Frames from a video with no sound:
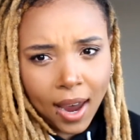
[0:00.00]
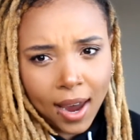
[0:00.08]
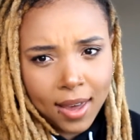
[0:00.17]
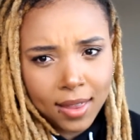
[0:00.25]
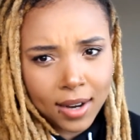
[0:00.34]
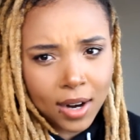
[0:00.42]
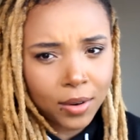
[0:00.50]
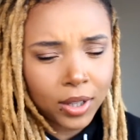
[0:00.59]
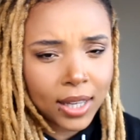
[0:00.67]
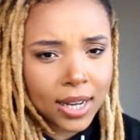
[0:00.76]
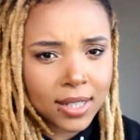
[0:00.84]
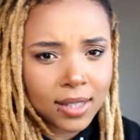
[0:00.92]
And then I
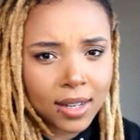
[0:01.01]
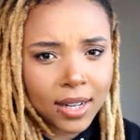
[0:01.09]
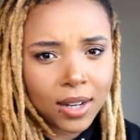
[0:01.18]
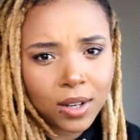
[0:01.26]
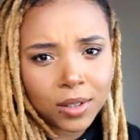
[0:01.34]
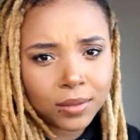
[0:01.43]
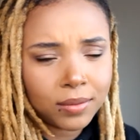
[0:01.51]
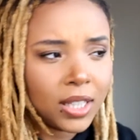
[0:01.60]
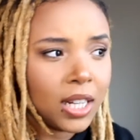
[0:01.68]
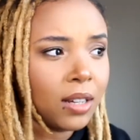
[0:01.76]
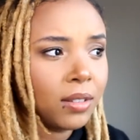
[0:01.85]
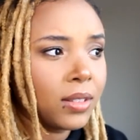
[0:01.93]
realized like, oh, you
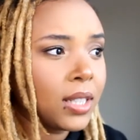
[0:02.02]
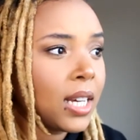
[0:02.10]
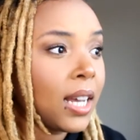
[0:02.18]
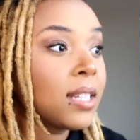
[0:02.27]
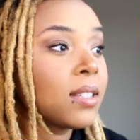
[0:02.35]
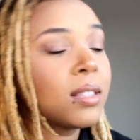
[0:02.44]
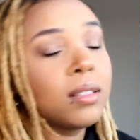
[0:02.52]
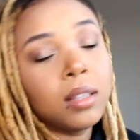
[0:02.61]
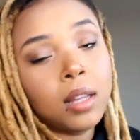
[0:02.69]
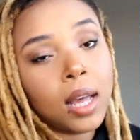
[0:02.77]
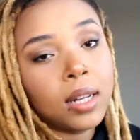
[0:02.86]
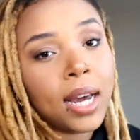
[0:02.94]
know, because
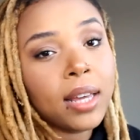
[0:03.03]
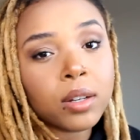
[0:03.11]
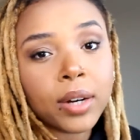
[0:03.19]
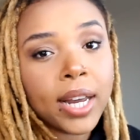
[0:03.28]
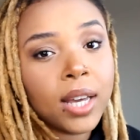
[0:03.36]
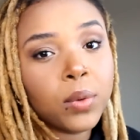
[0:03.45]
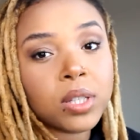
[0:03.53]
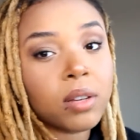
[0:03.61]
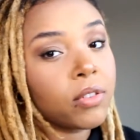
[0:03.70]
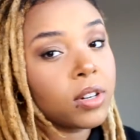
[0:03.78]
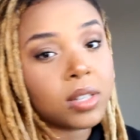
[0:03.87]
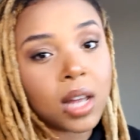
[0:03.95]
9th grade was the
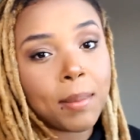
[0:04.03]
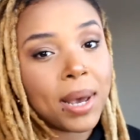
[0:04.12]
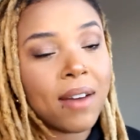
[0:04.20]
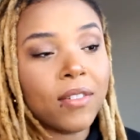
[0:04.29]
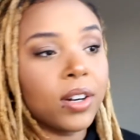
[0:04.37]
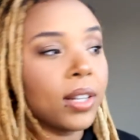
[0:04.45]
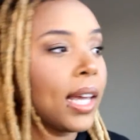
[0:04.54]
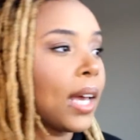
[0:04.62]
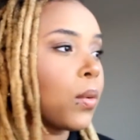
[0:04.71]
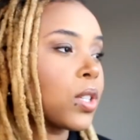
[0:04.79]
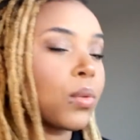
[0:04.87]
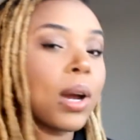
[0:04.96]
first time I ever
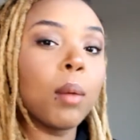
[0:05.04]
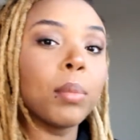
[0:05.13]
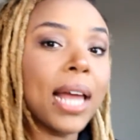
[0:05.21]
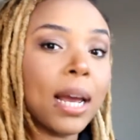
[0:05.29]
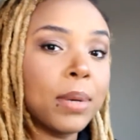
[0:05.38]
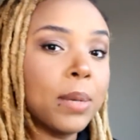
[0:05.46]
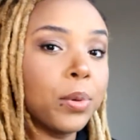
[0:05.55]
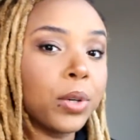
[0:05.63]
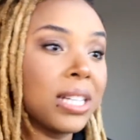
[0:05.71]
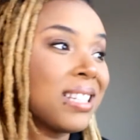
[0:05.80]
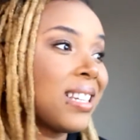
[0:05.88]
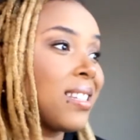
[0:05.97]
like was around black people
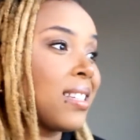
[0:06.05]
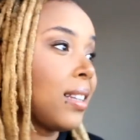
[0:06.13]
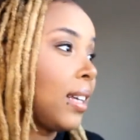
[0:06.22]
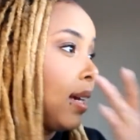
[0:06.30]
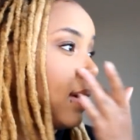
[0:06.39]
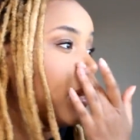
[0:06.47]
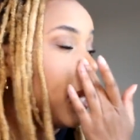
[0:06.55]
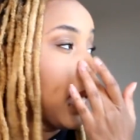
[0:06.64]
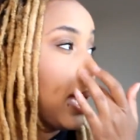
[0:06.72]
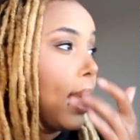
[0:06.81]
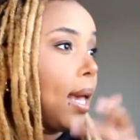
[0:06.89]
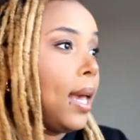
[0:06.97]
consistently,
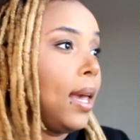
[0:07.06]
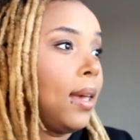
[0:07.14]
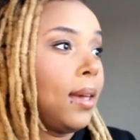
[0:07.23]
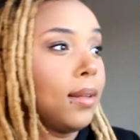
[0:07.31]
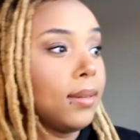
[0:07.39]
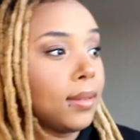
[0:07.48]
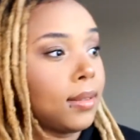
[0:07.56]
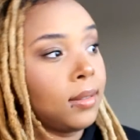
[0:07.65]
and